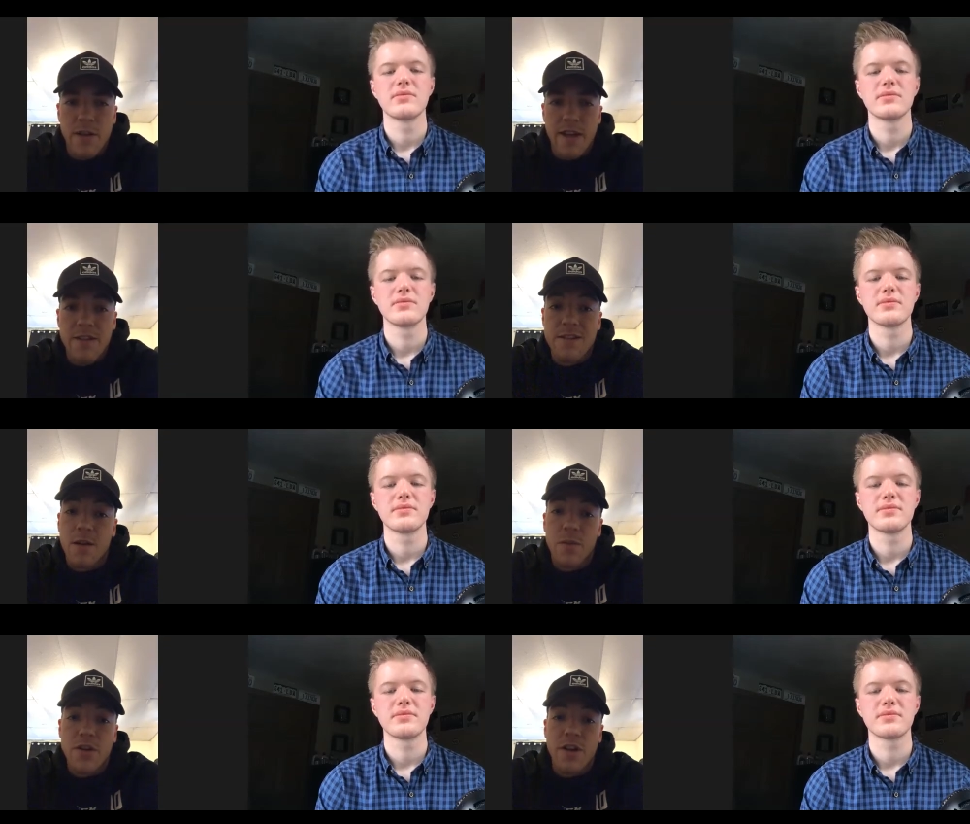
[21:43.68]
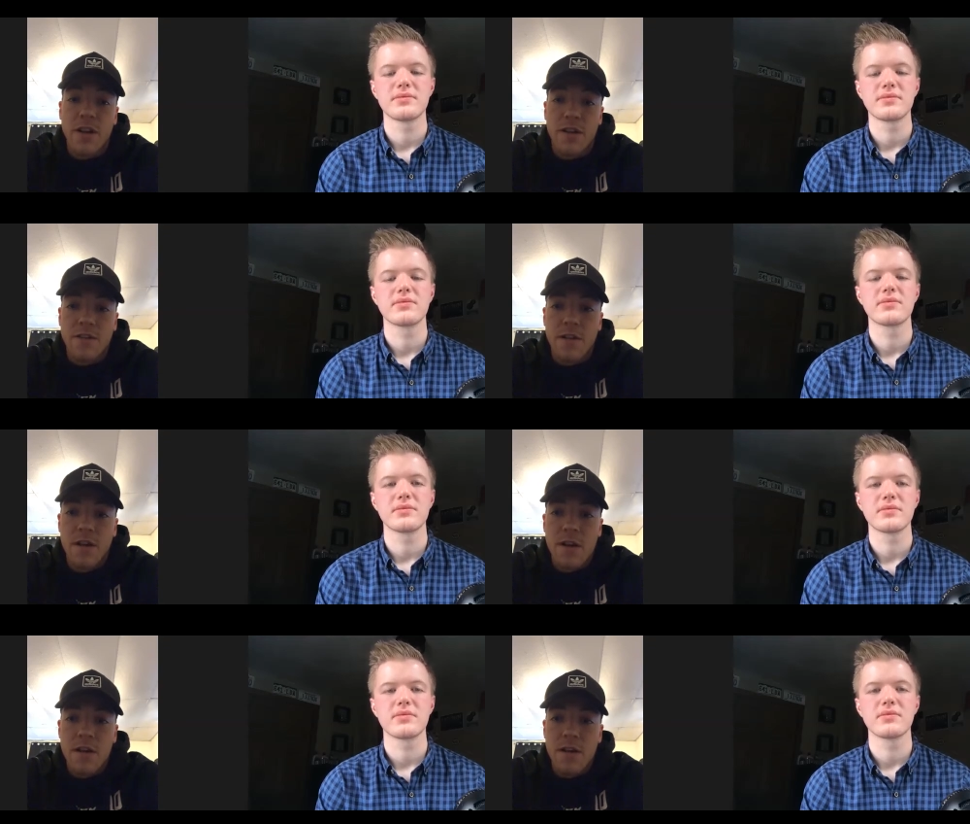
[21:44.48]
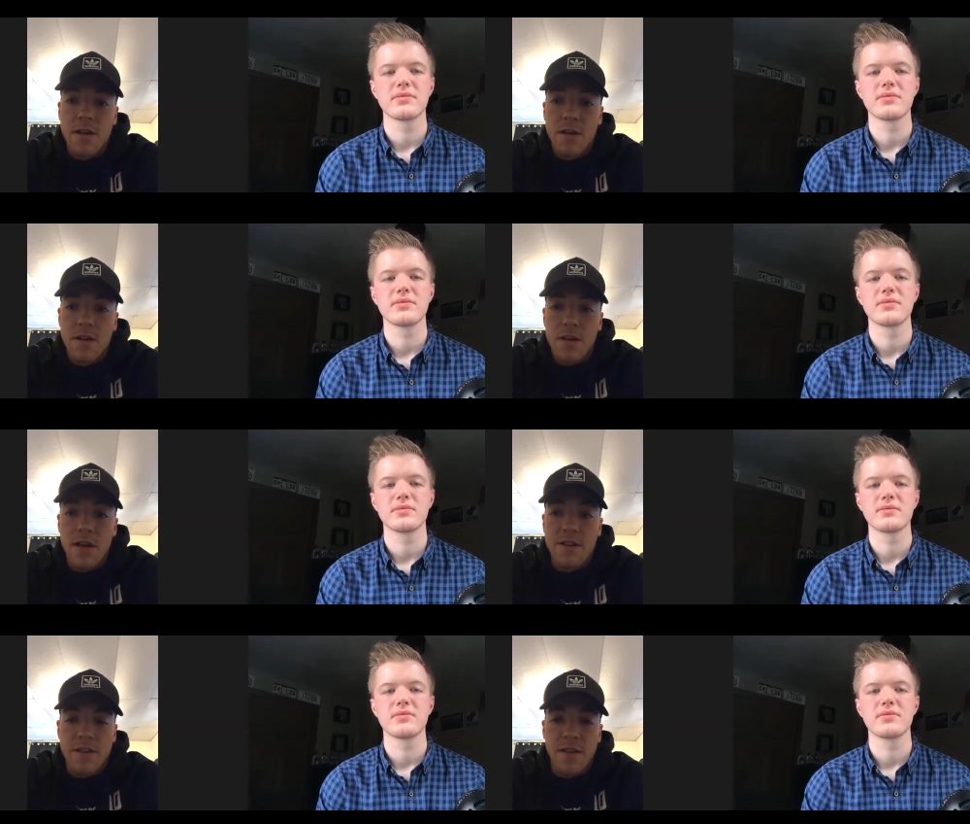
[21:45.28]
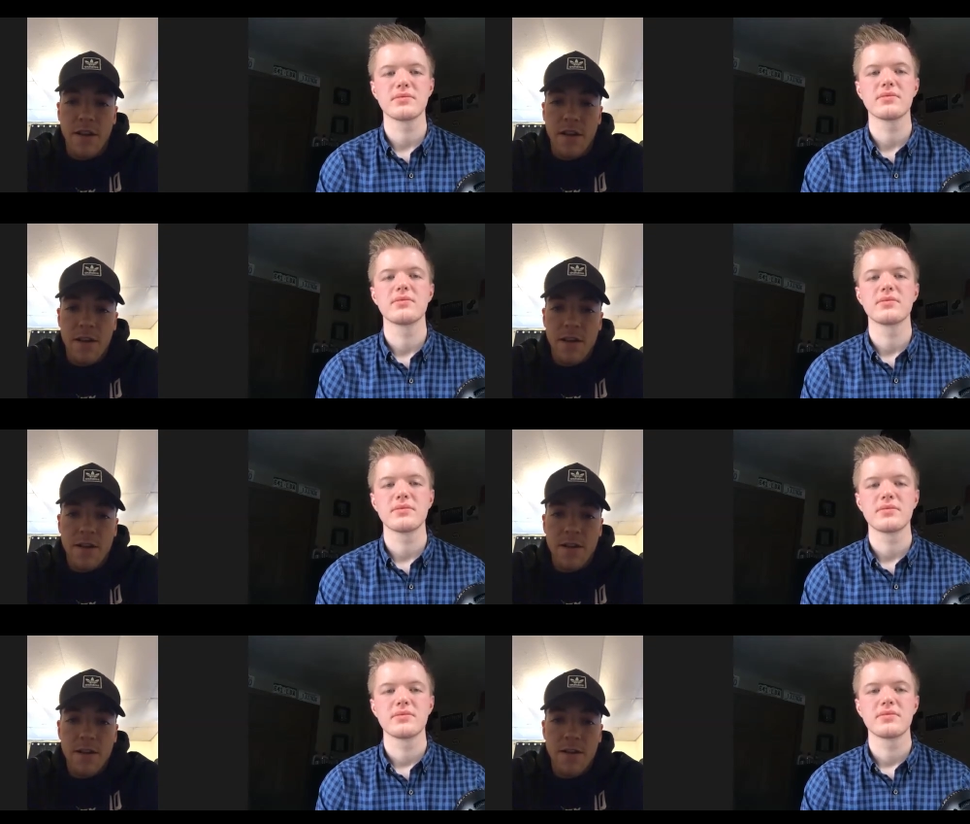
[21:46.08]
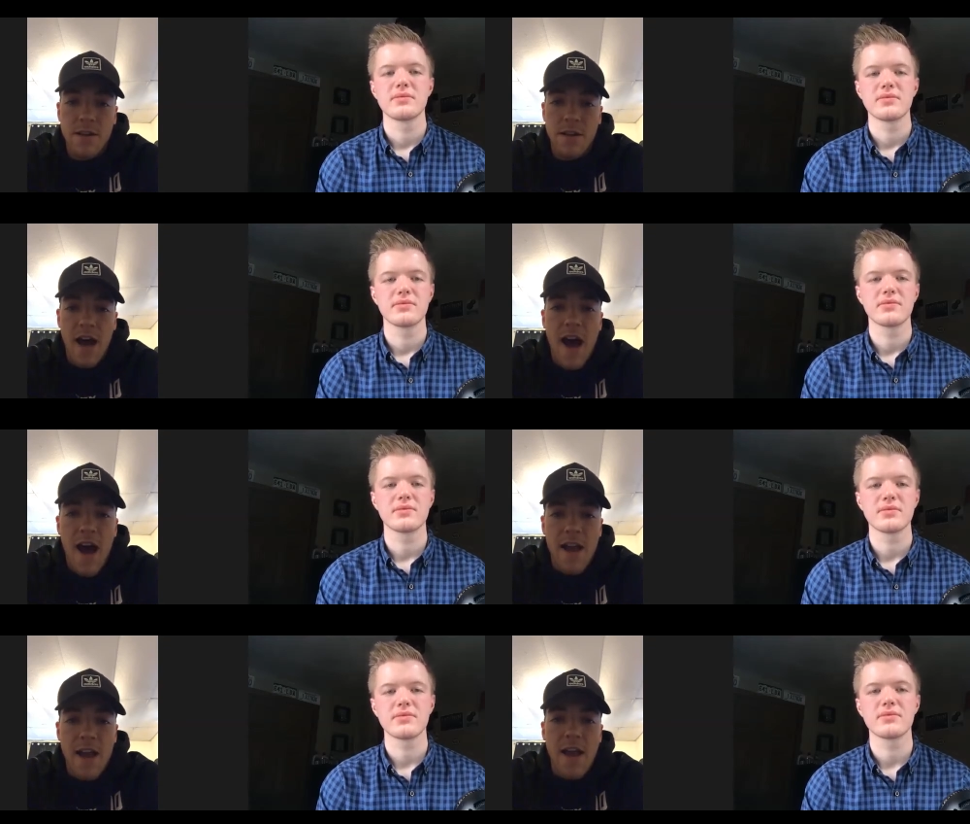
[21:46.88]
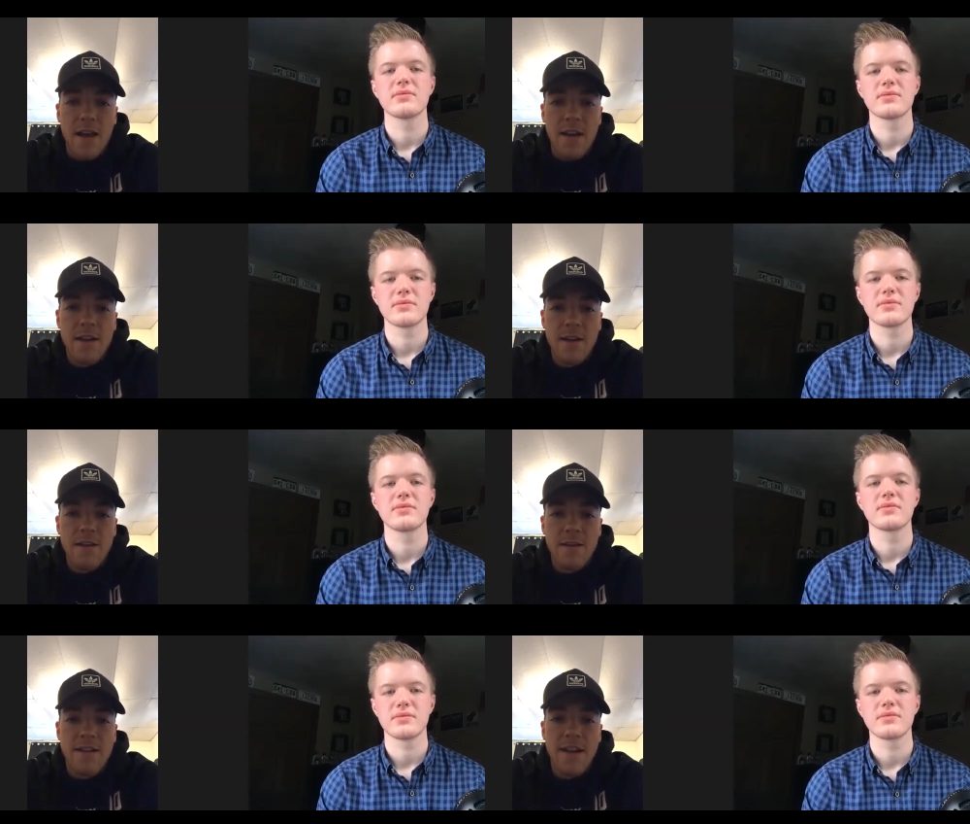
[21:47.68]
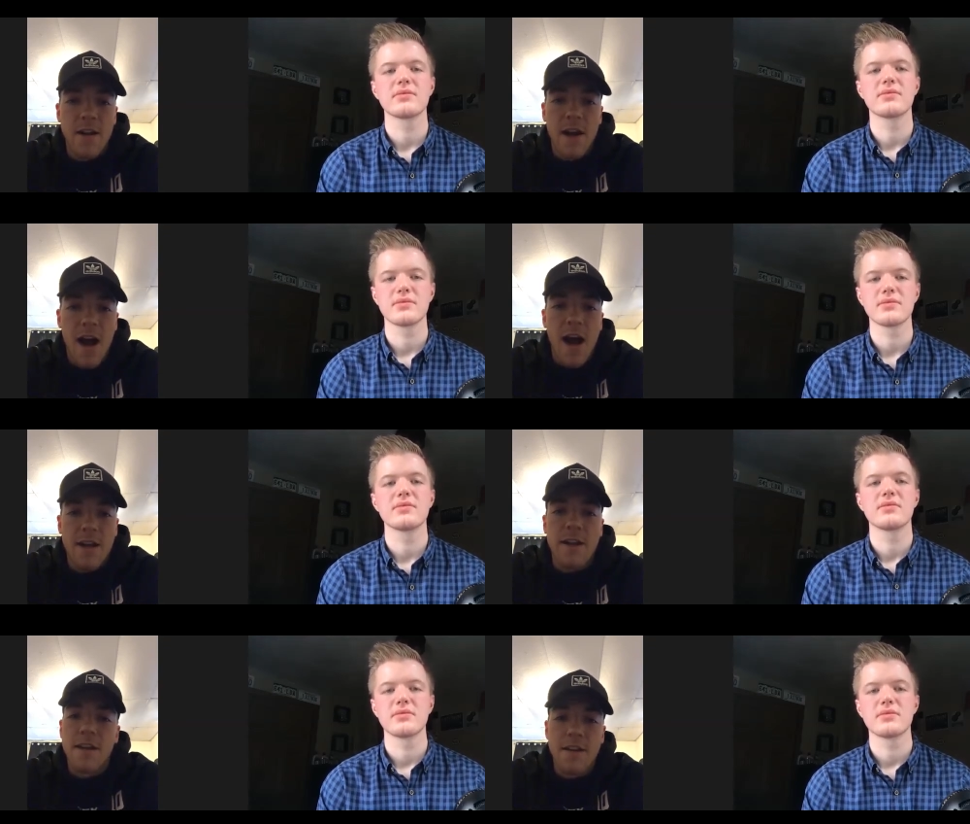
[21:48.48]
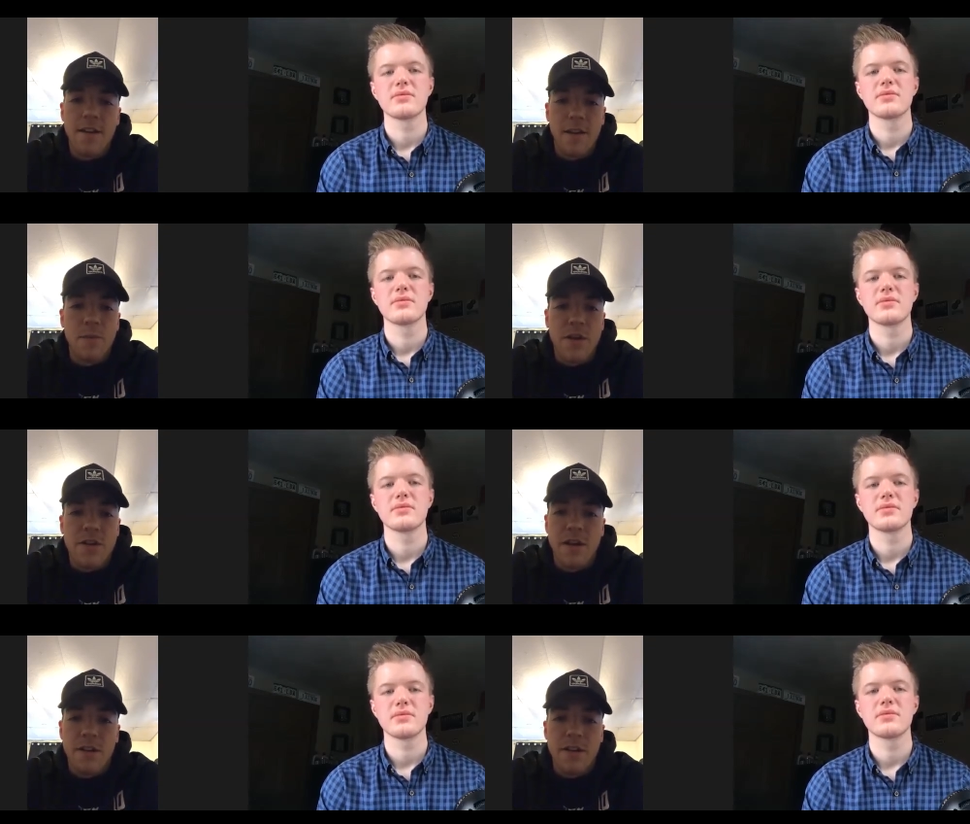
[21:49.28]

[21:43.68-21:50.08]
Speaker 1: like I said in Michigan, isn't isn't the the high end tier hockey in Michigan.